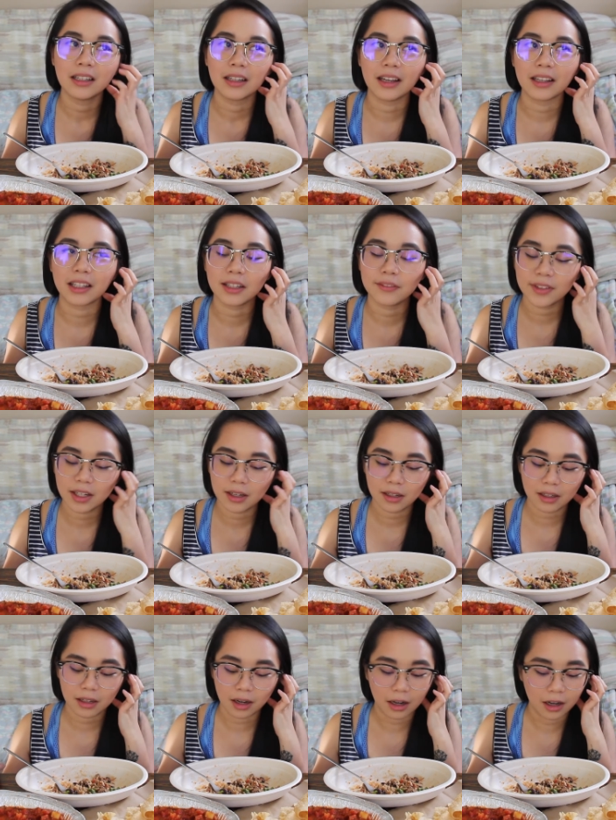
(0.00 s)
Like
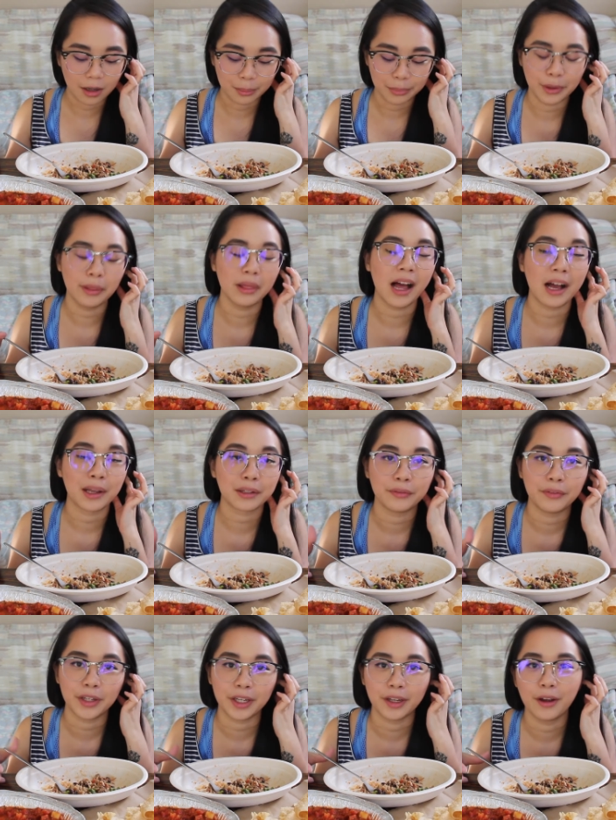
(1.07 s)
even um, the
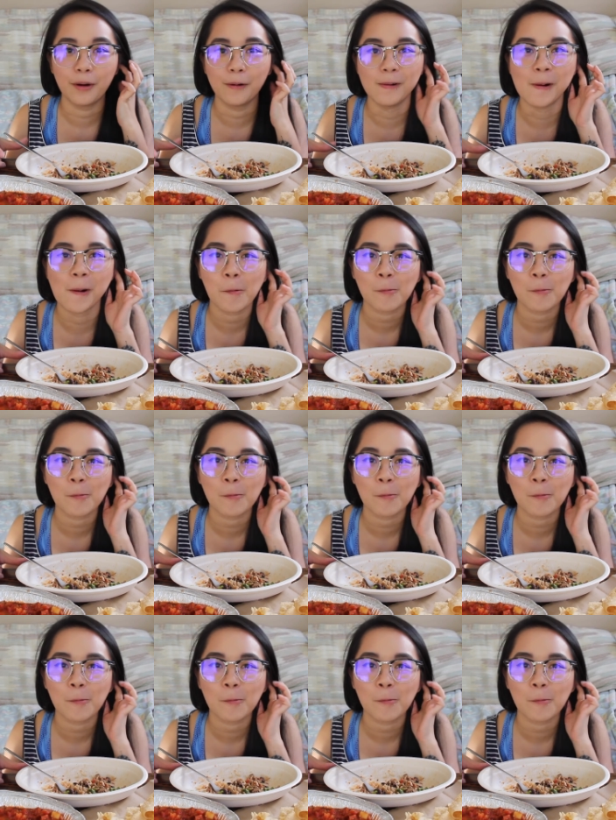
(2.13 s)
last video,